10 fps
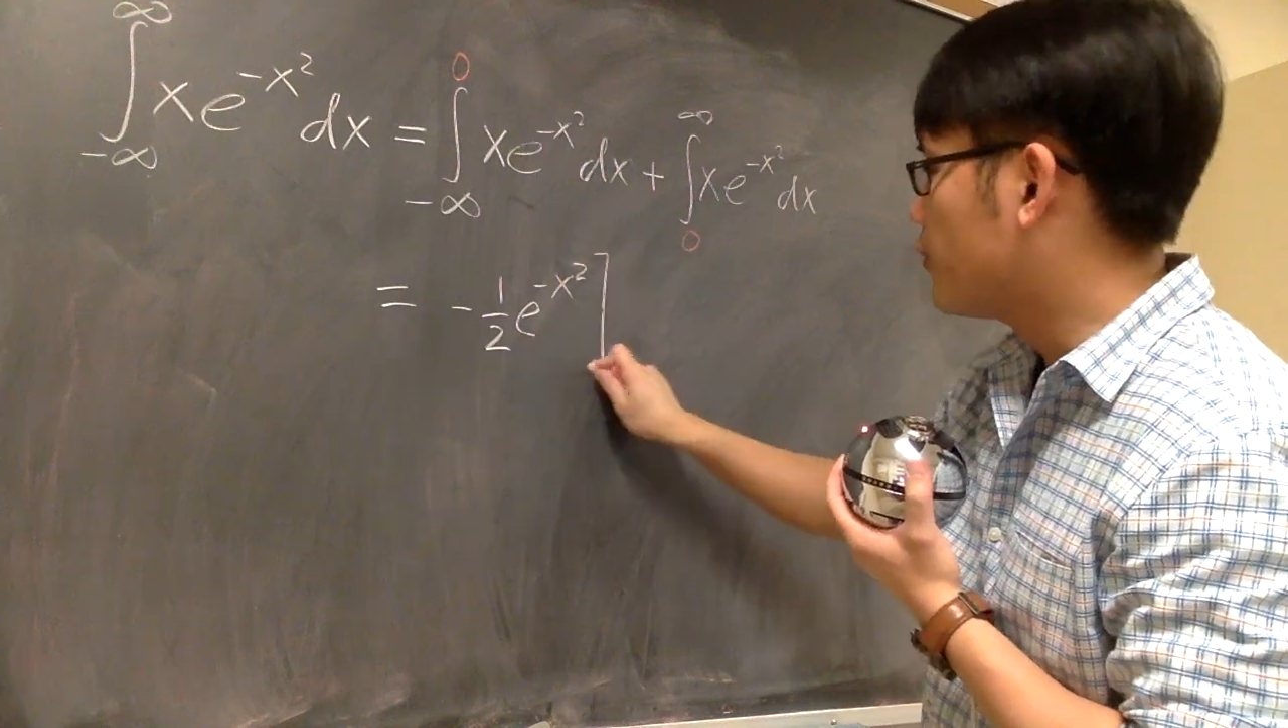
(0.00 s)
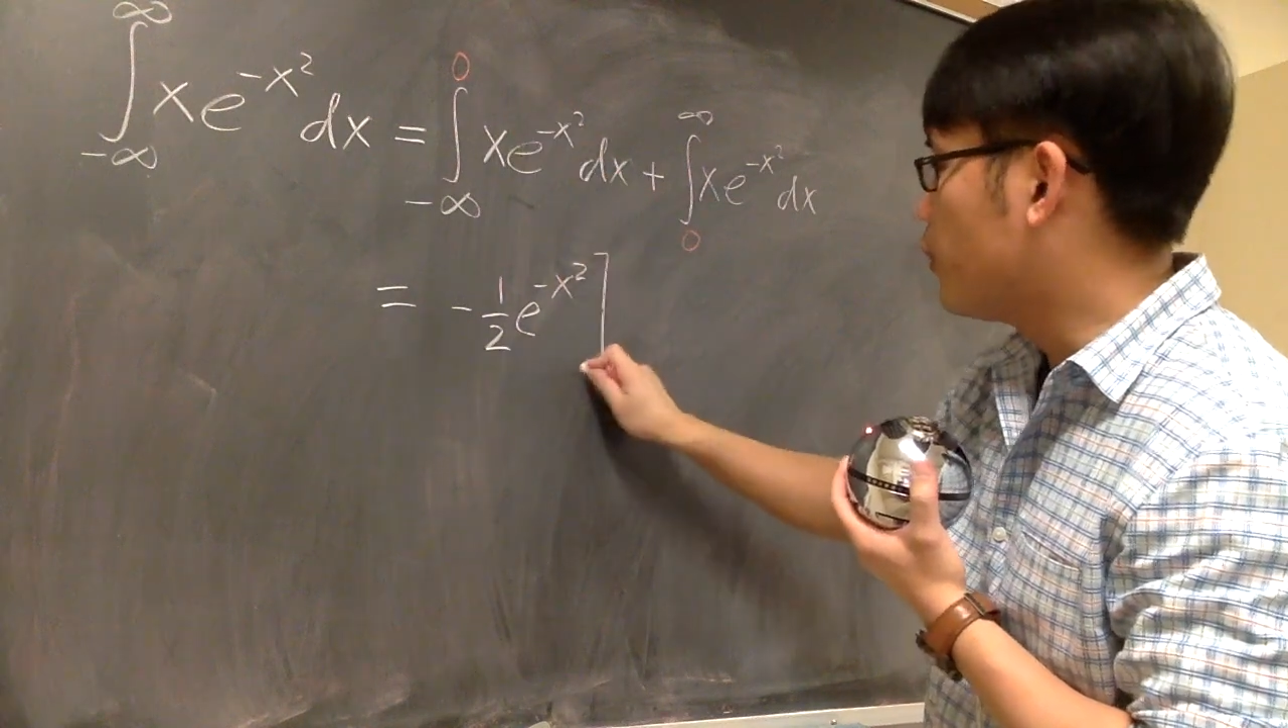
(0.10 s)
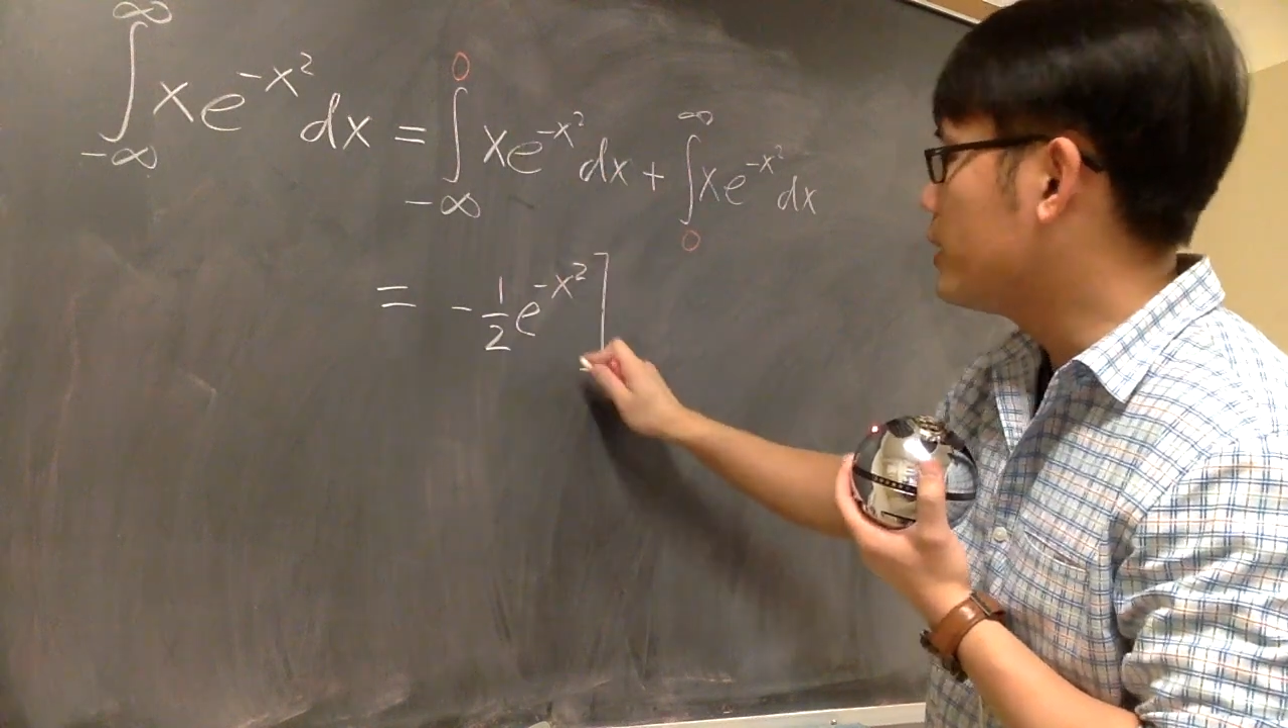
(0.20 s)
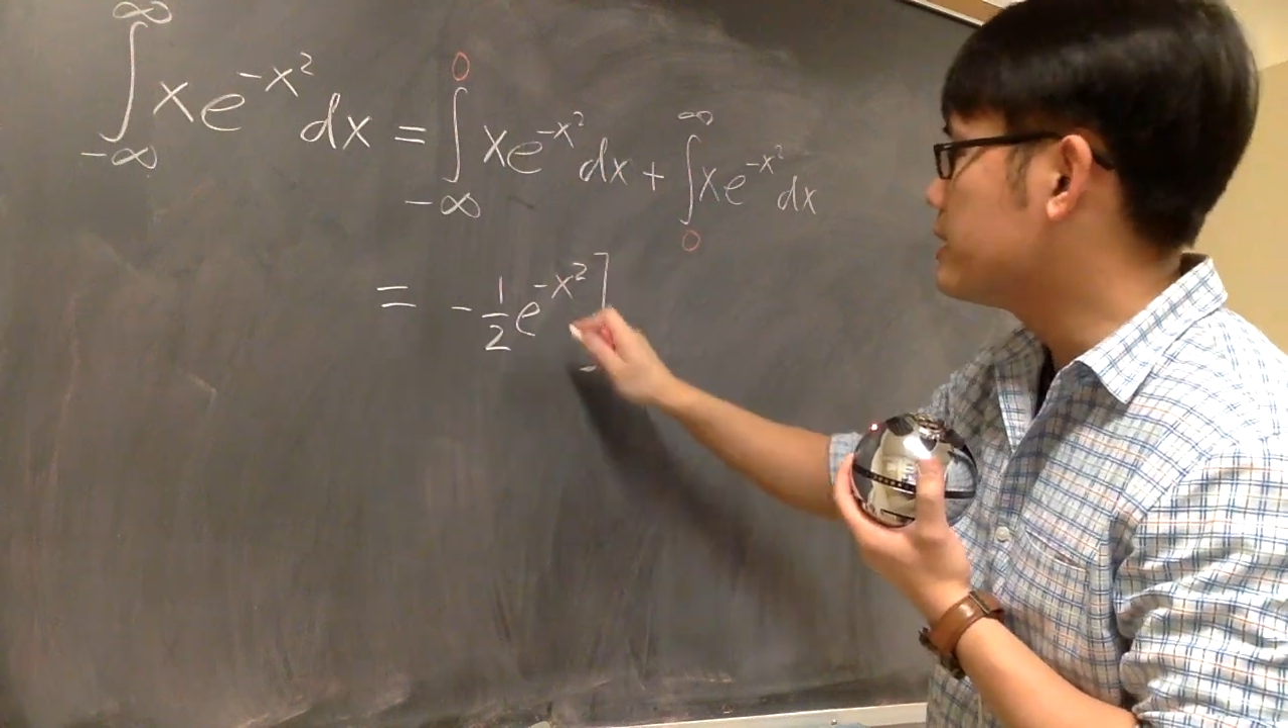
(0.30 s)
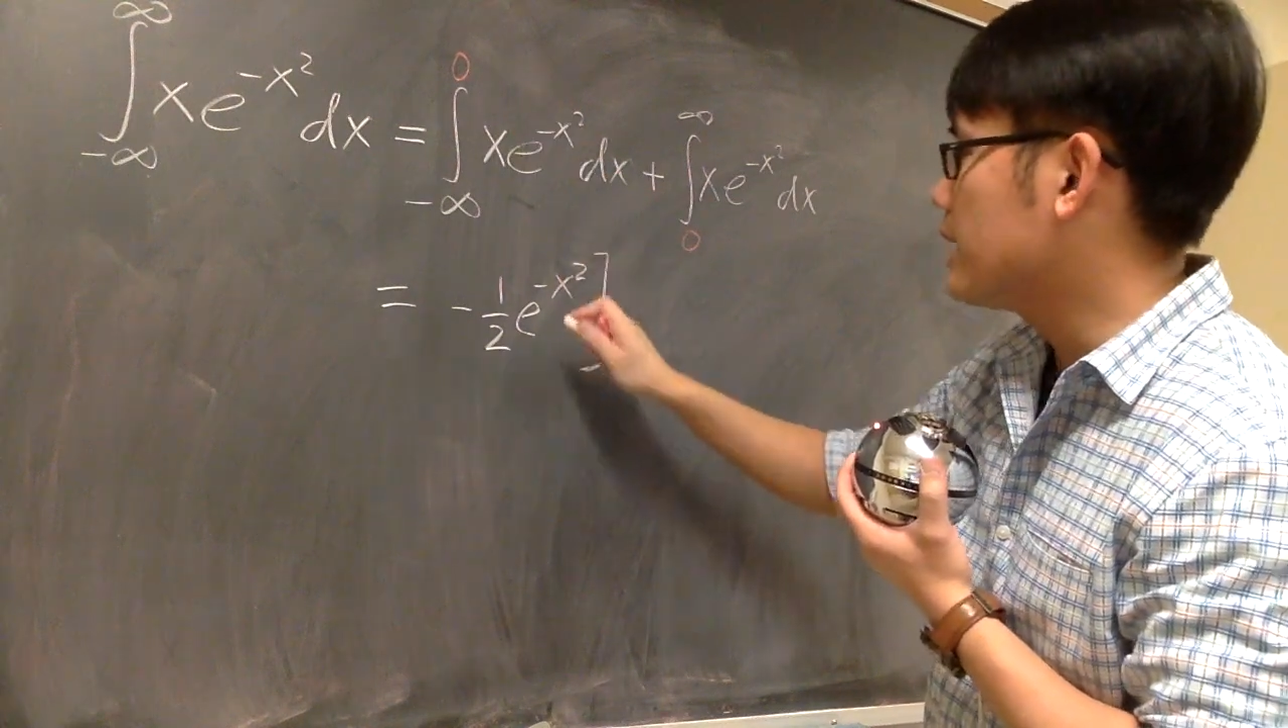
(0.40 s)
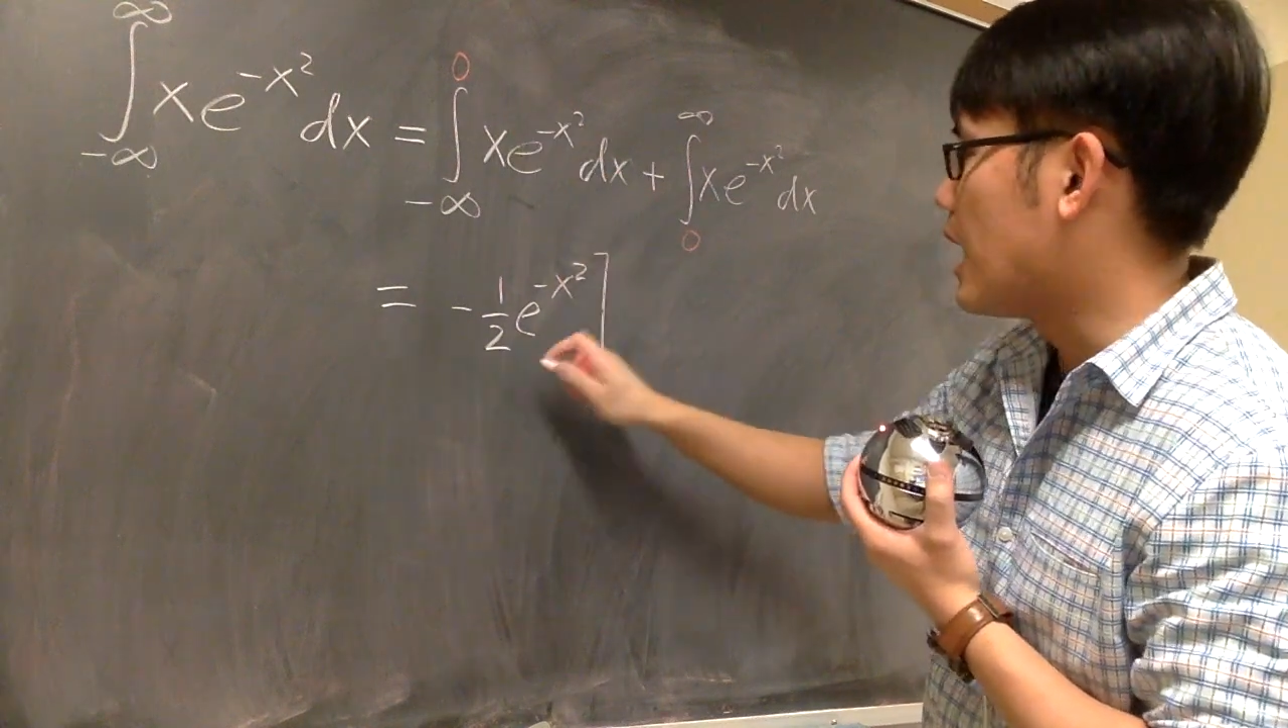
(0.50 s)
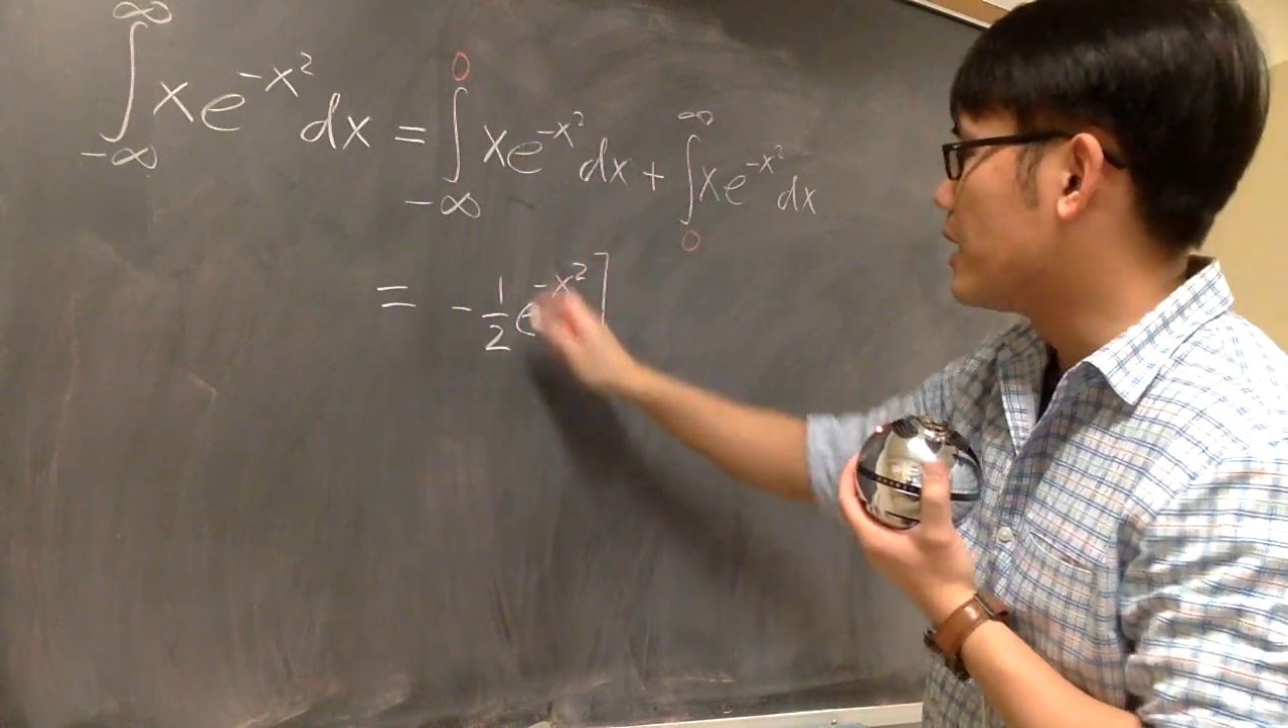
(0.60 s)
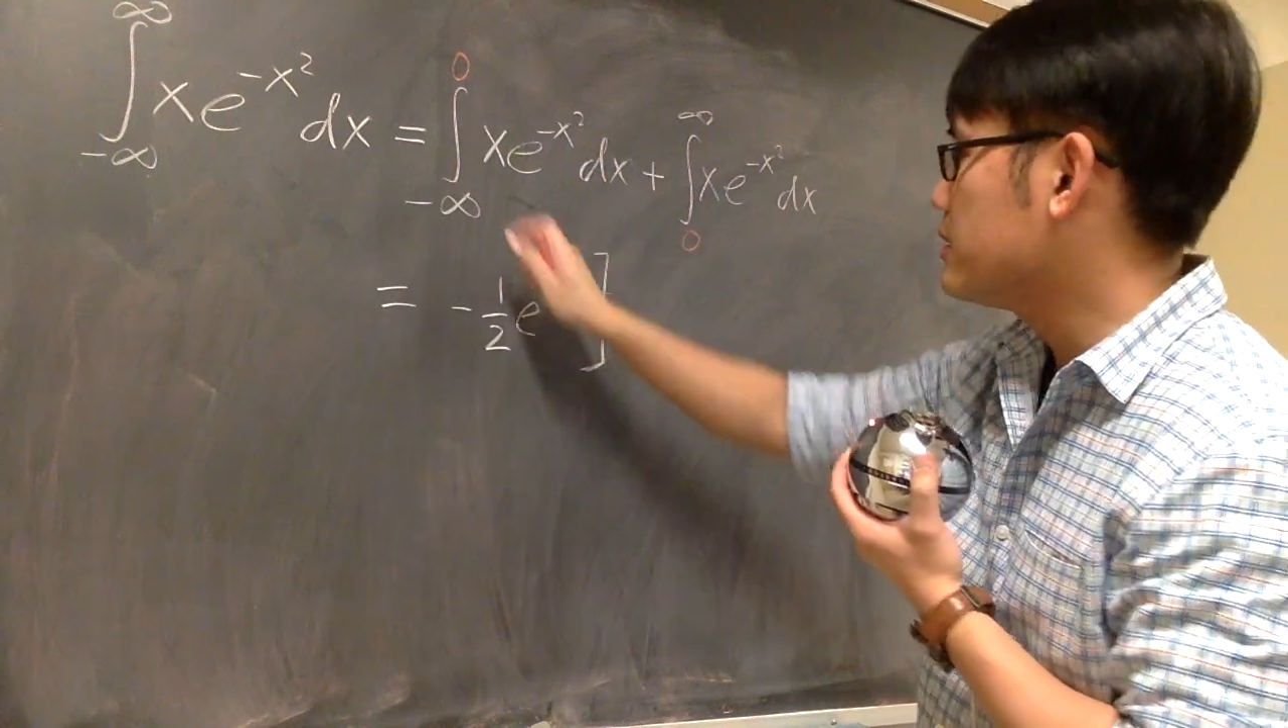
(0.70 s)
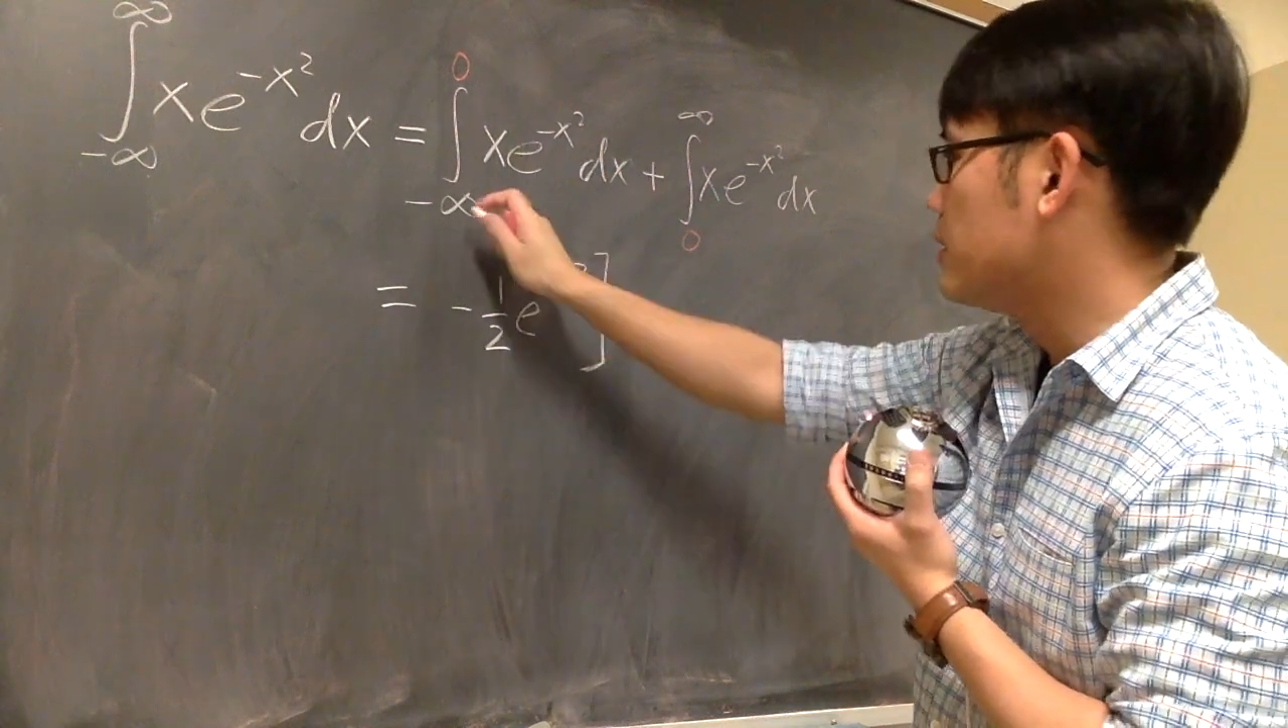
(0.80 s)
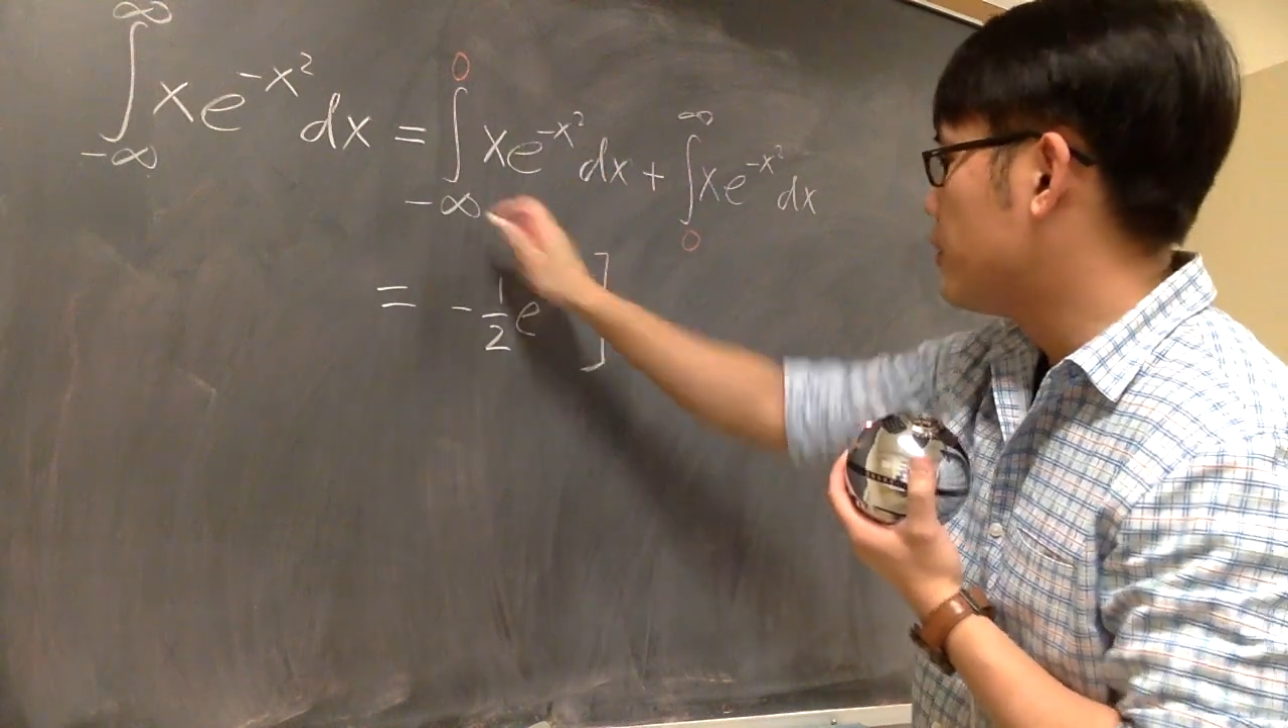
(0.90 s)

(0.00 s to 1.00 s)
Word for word: focus on